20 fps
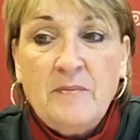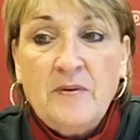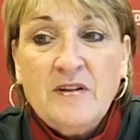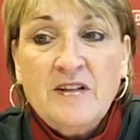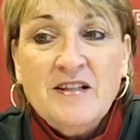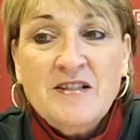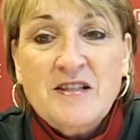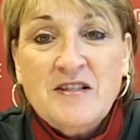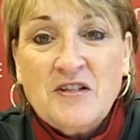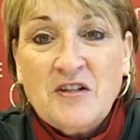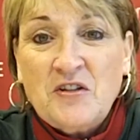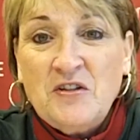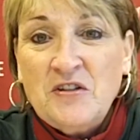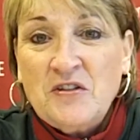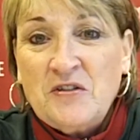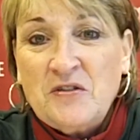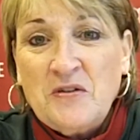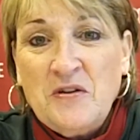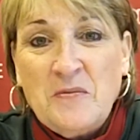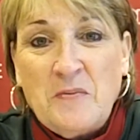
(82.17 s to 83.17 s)
But this is a
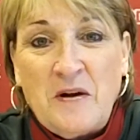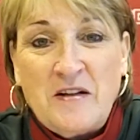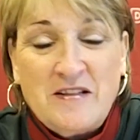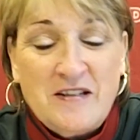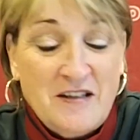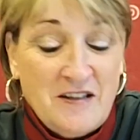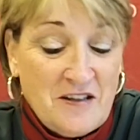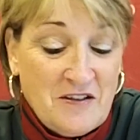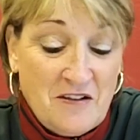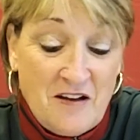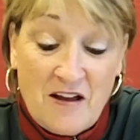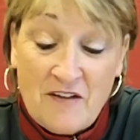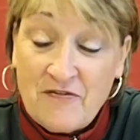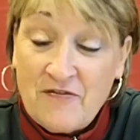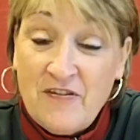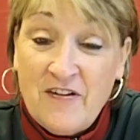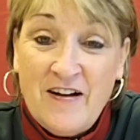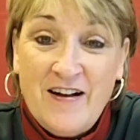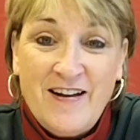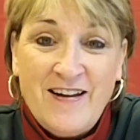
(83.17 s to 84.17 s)
good group. I tell you, they're a lot of
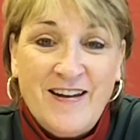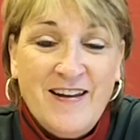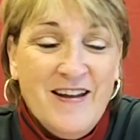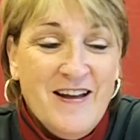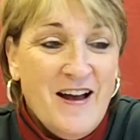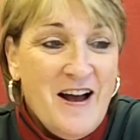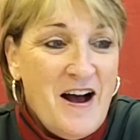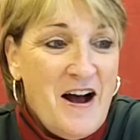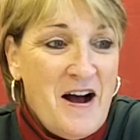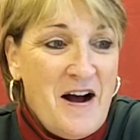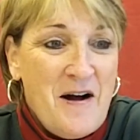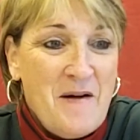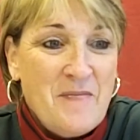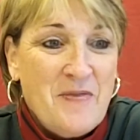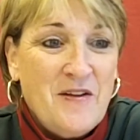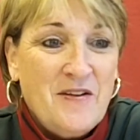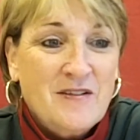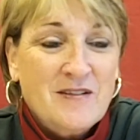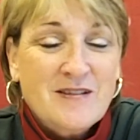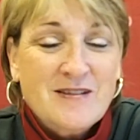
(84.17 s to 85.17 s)
fun.
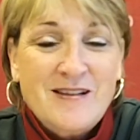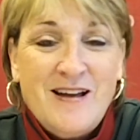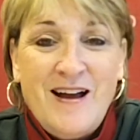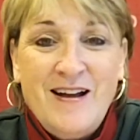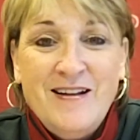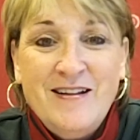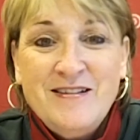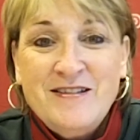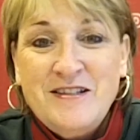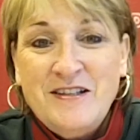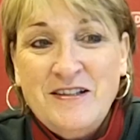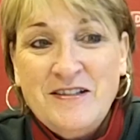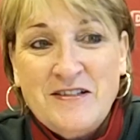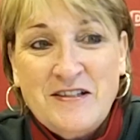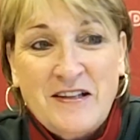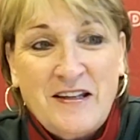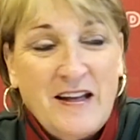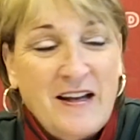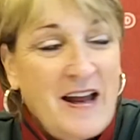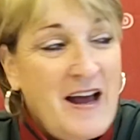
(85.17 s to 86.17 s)
They're excited
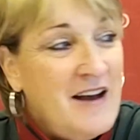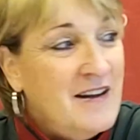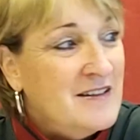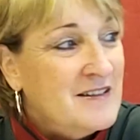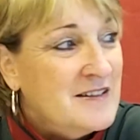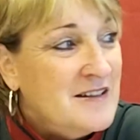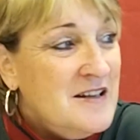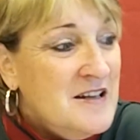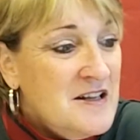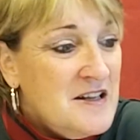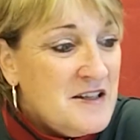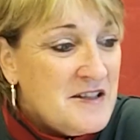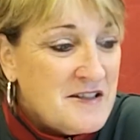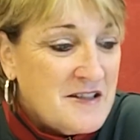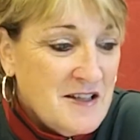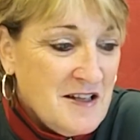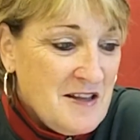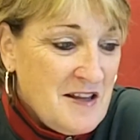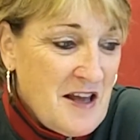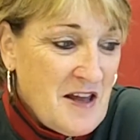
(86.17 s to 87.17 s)
to get out and
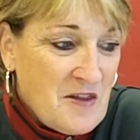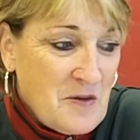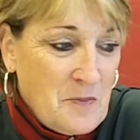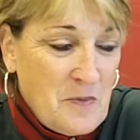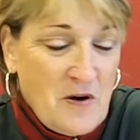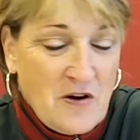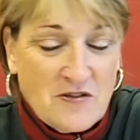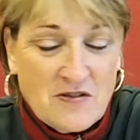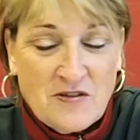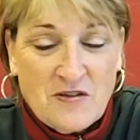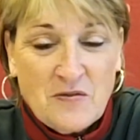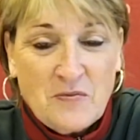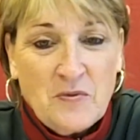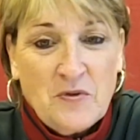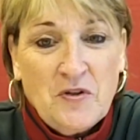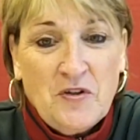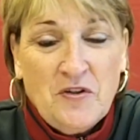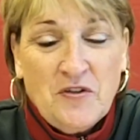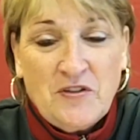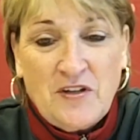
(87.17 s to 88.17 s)
see the other parts of the
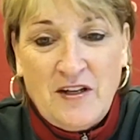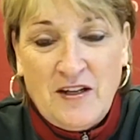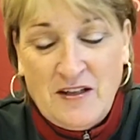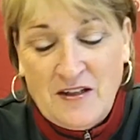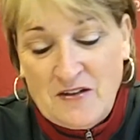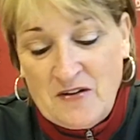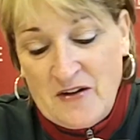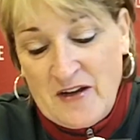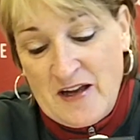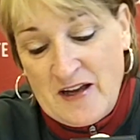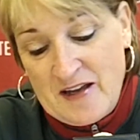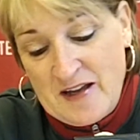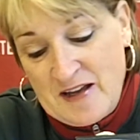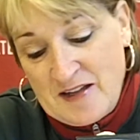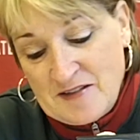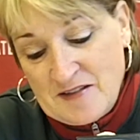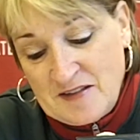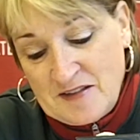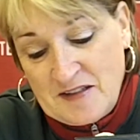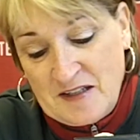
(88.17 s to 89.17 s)
world, you know,
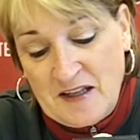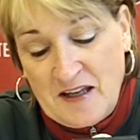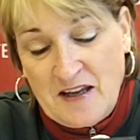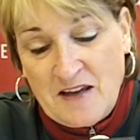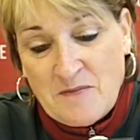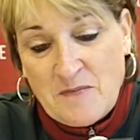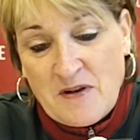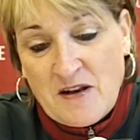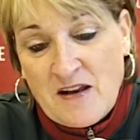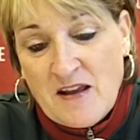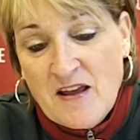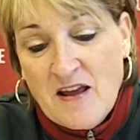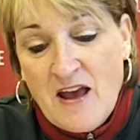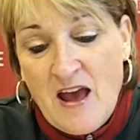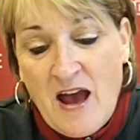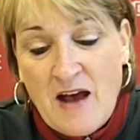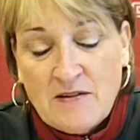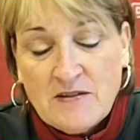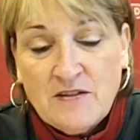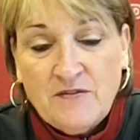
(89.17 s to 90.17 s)
as a team and
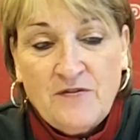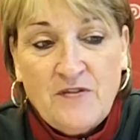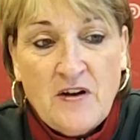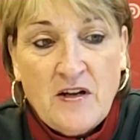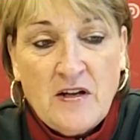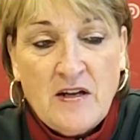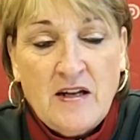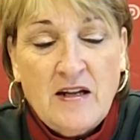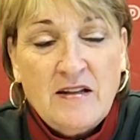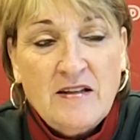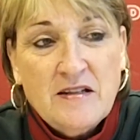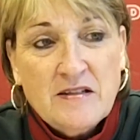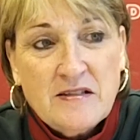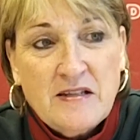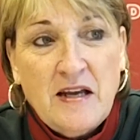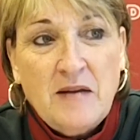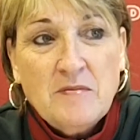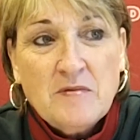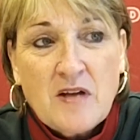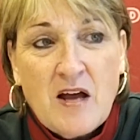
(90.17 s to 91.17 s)
have some fun. And at the
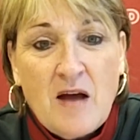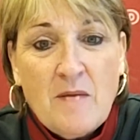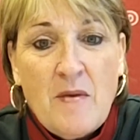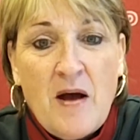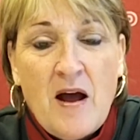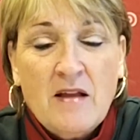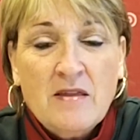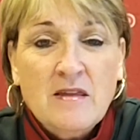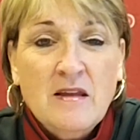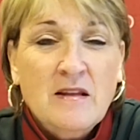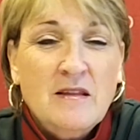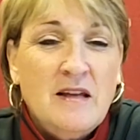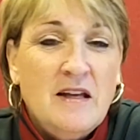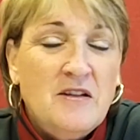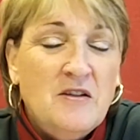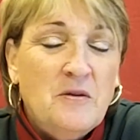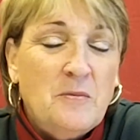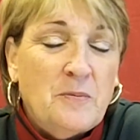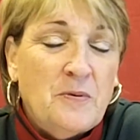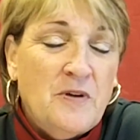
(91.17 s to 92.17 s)
same time, I think they
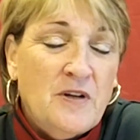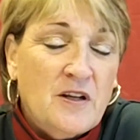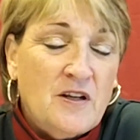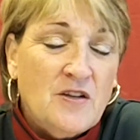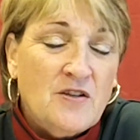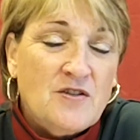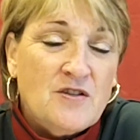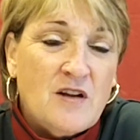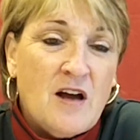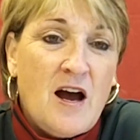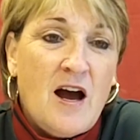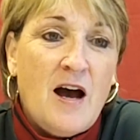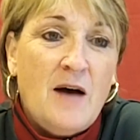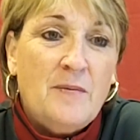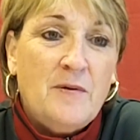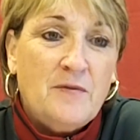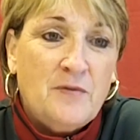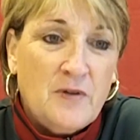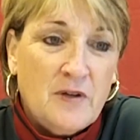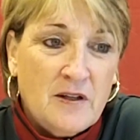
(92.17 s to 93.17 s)
do a pretty good
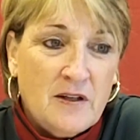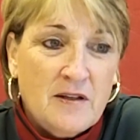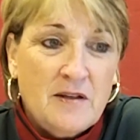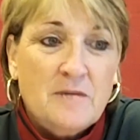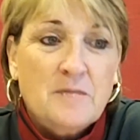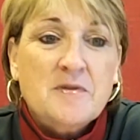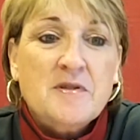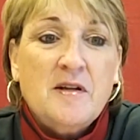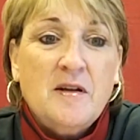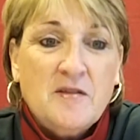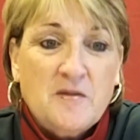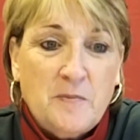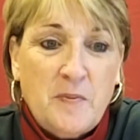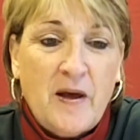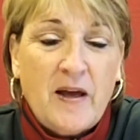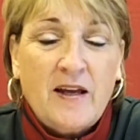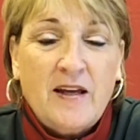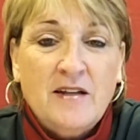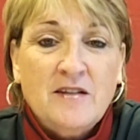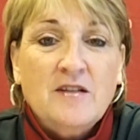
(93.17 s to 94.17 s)
job of reeling themselves
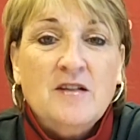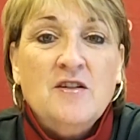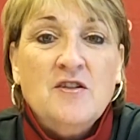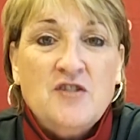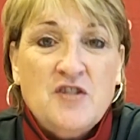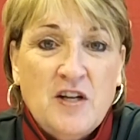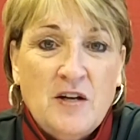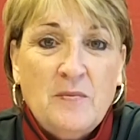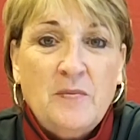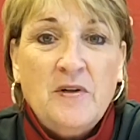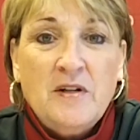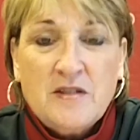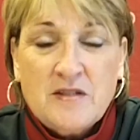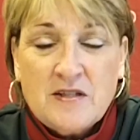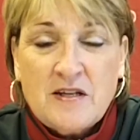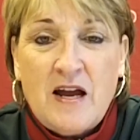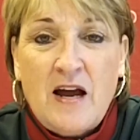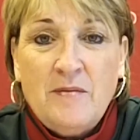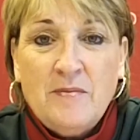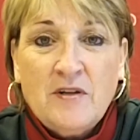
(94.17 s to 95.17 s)
back into the gym when it's
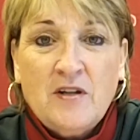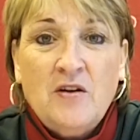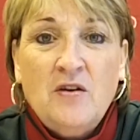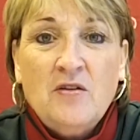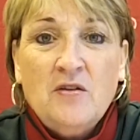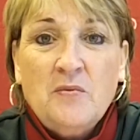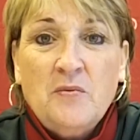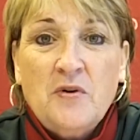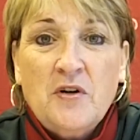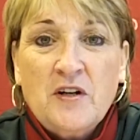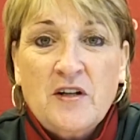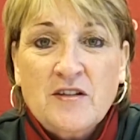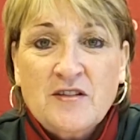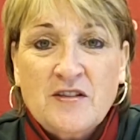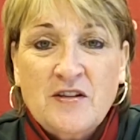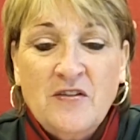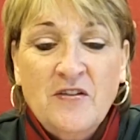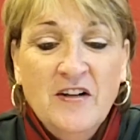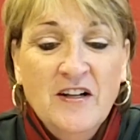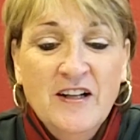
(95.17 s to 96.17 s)
time to go to work.
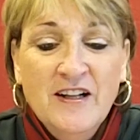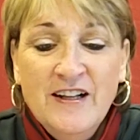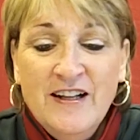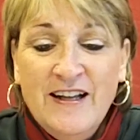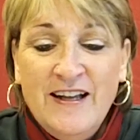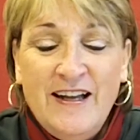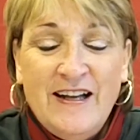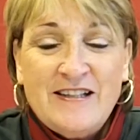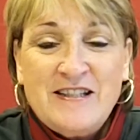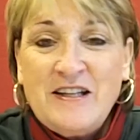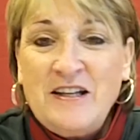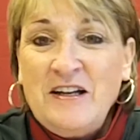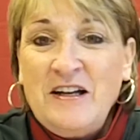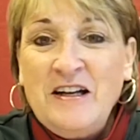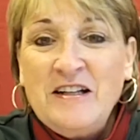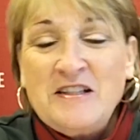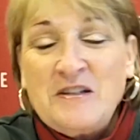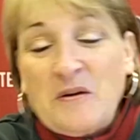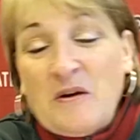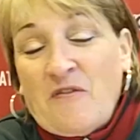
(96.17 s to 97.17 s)
So it's
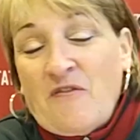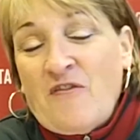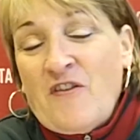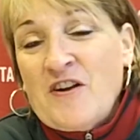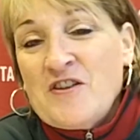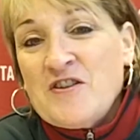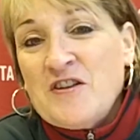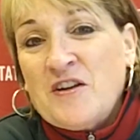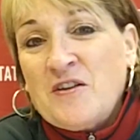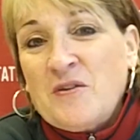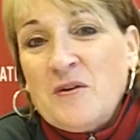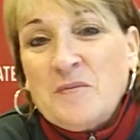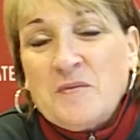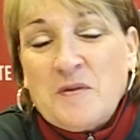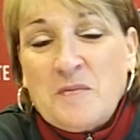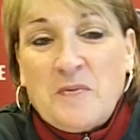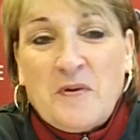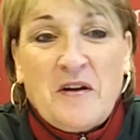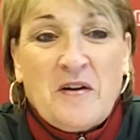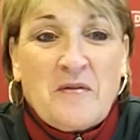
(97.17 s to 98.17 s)
a refreshing group
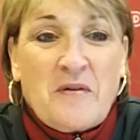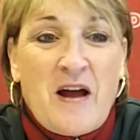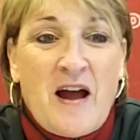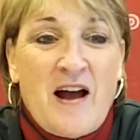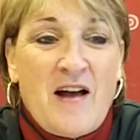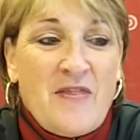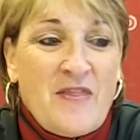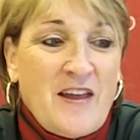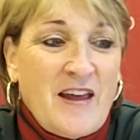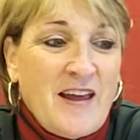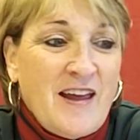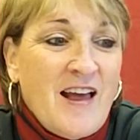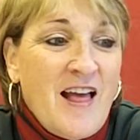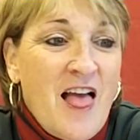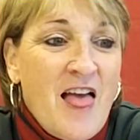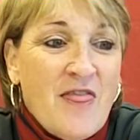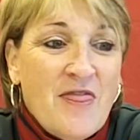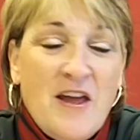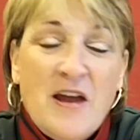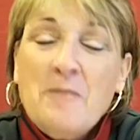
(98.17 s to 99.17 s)
to be around. They
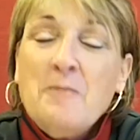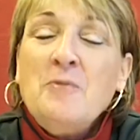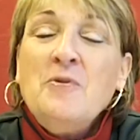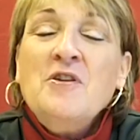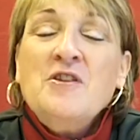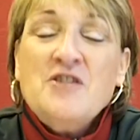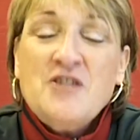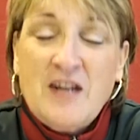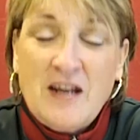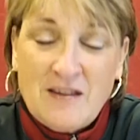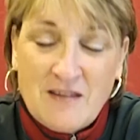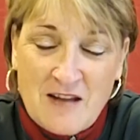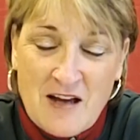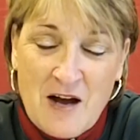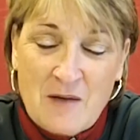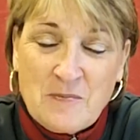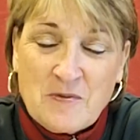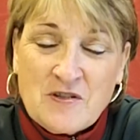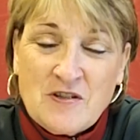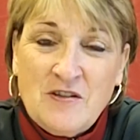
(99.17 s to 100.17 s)
appreciate the
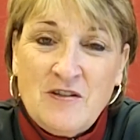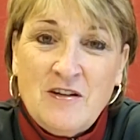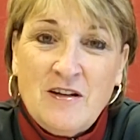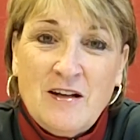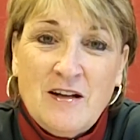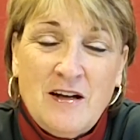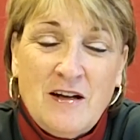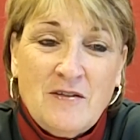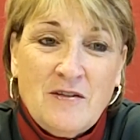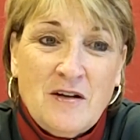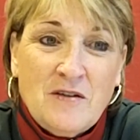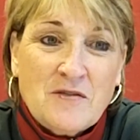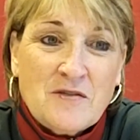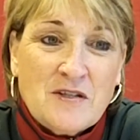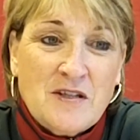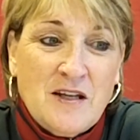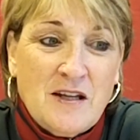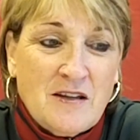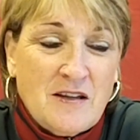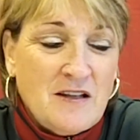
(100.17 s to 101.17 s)
opportunity of
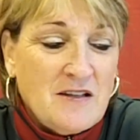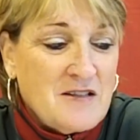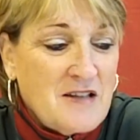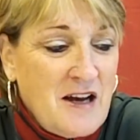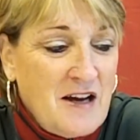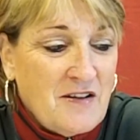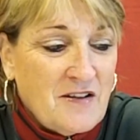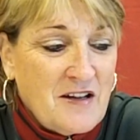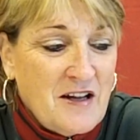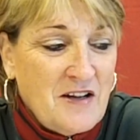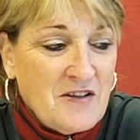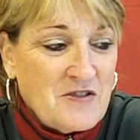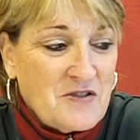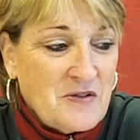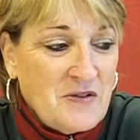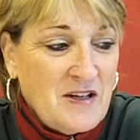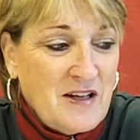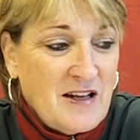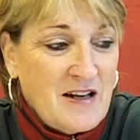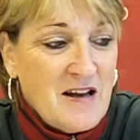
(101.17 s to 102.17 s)
seeing the entire
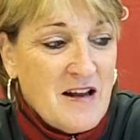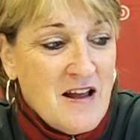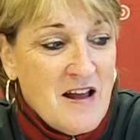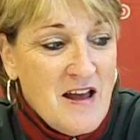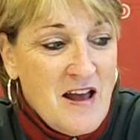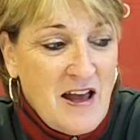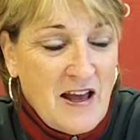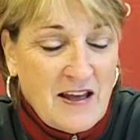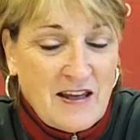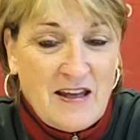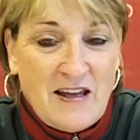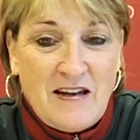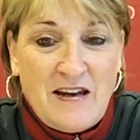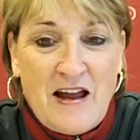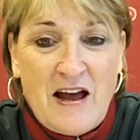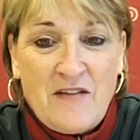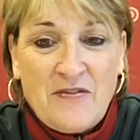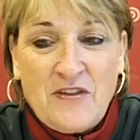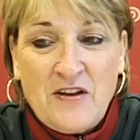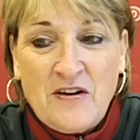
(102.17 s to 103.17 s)
country and getting
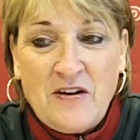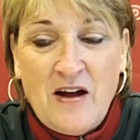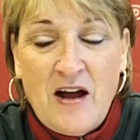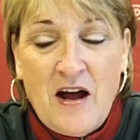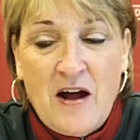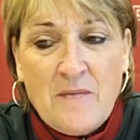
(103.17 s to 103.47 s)
out there.